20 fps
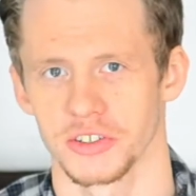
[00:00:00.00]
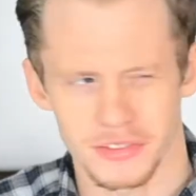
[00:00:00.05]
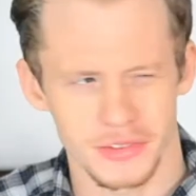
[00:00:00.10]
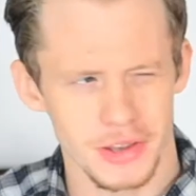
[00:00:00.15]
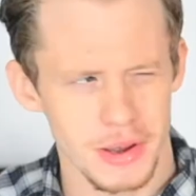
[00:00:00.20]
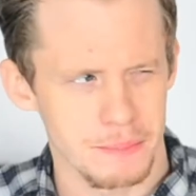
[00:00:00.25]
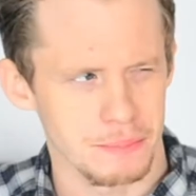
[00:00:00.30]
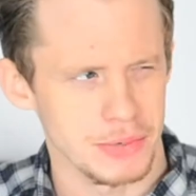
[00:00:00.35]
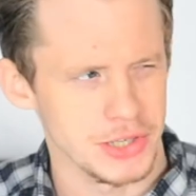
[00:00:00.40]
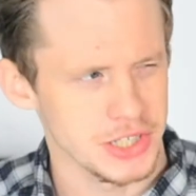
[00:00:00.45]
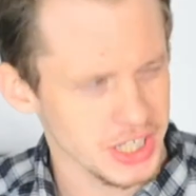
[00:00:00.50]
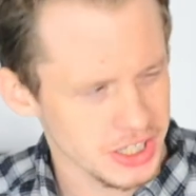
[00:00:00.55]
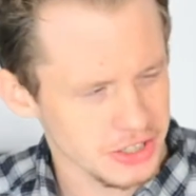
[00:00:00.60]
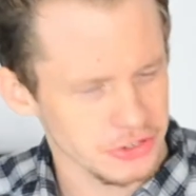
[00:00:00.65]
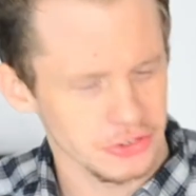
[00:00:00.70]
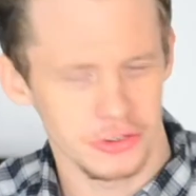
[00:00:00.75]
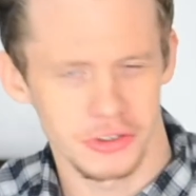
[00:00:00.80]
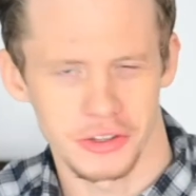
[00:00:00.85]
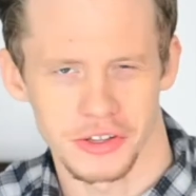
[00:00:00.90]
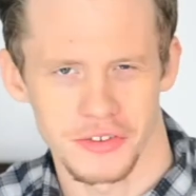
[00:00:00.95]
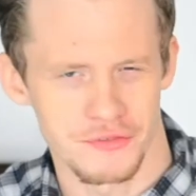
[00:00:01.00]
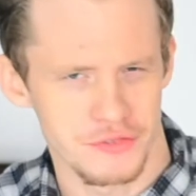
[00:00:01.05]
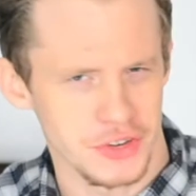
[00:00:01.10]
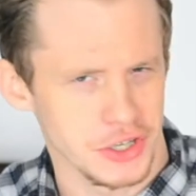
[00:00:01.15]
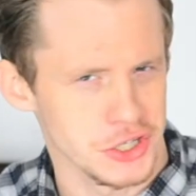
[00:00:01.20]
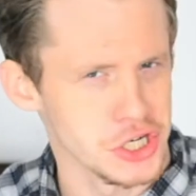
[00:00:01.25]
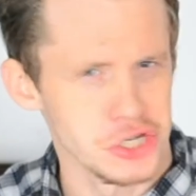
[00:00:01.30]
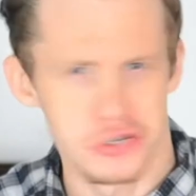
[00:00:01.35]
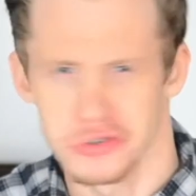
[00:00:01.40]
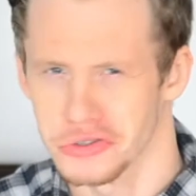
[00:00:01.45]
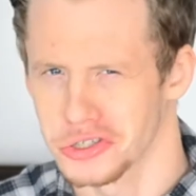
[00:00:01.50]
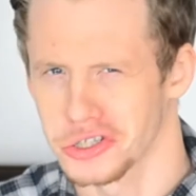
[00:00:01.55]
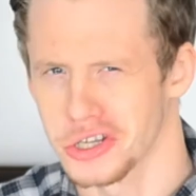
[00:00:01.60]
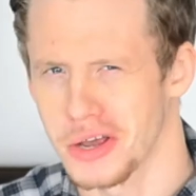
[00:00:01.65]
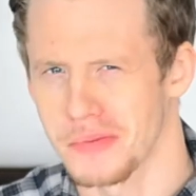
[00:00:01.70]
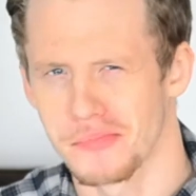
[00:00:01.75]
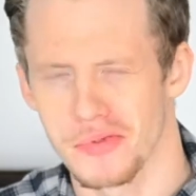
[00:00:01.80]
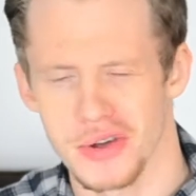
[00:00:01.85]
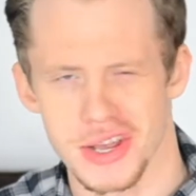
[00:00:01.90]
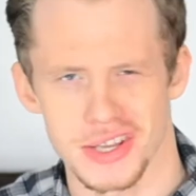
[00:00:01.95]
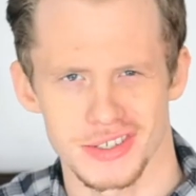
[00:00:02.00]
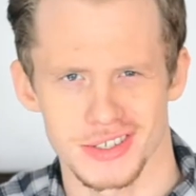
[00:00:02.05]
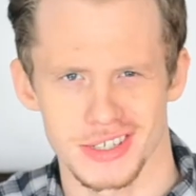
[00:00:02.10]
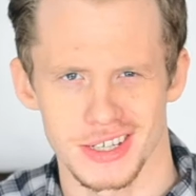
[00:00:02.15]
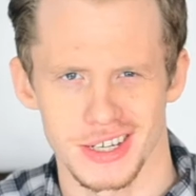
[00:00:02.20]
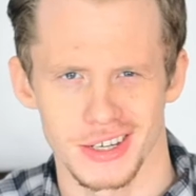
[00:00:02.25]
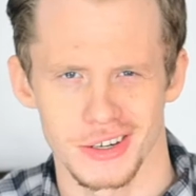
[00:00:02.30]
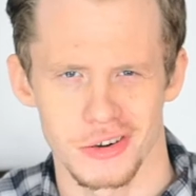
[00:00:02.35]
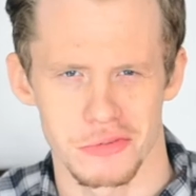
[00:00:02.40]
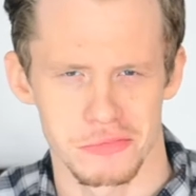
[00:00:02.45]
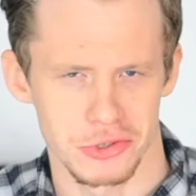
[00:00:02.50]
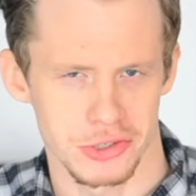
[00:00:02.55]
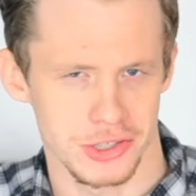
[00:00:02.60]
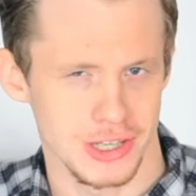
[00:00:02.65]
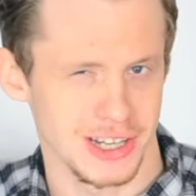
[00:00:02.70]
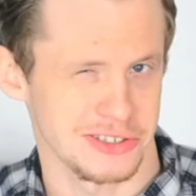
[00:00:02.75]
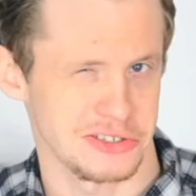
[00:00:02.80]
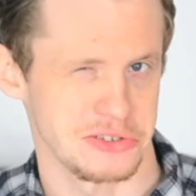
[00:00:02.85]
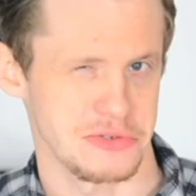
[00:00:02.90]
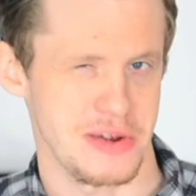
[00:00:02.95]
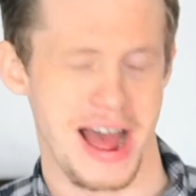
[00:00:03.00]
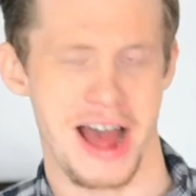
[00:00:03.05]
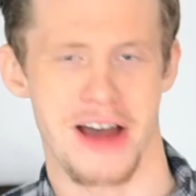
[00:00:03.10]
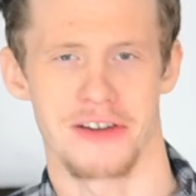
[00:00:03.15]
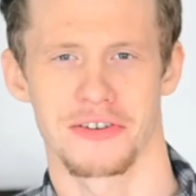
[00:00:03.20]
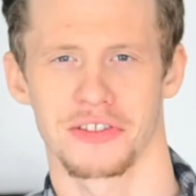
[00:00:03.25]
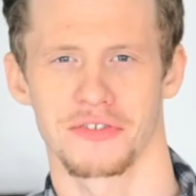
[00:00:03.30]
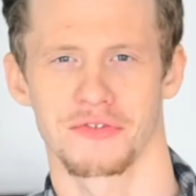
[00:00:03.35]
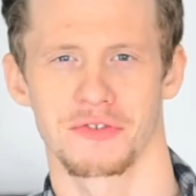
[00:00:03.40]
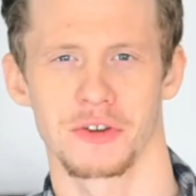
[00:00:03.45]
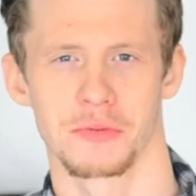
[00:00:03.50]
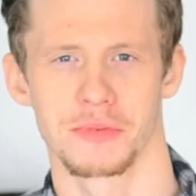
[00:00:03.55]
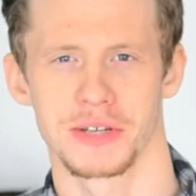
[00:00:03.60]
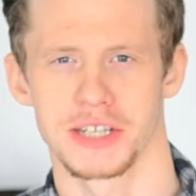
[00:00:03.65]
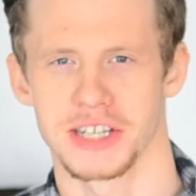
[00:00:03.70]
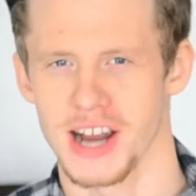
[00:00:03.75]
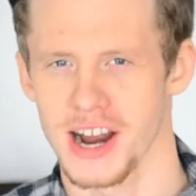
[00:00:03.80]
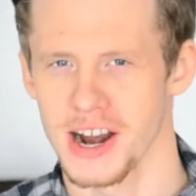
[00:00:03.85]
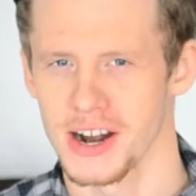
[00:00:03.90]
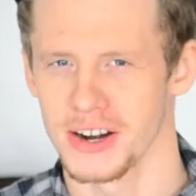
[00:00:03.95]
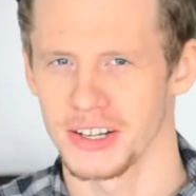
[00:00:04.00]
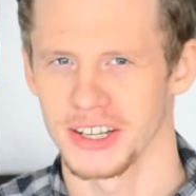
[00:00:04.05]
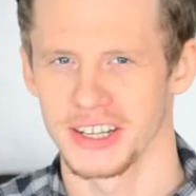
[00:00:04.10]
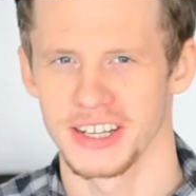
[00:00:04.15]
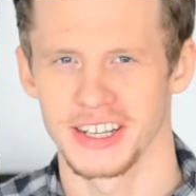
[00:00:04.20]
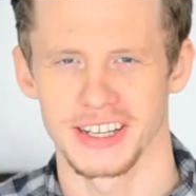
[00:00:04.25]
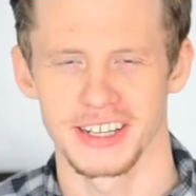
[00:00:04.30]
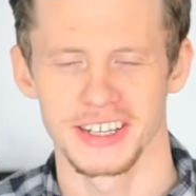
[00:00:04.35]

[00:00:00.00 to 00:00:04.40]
A particularly fictional subway scene almost takes you out of the film entirely,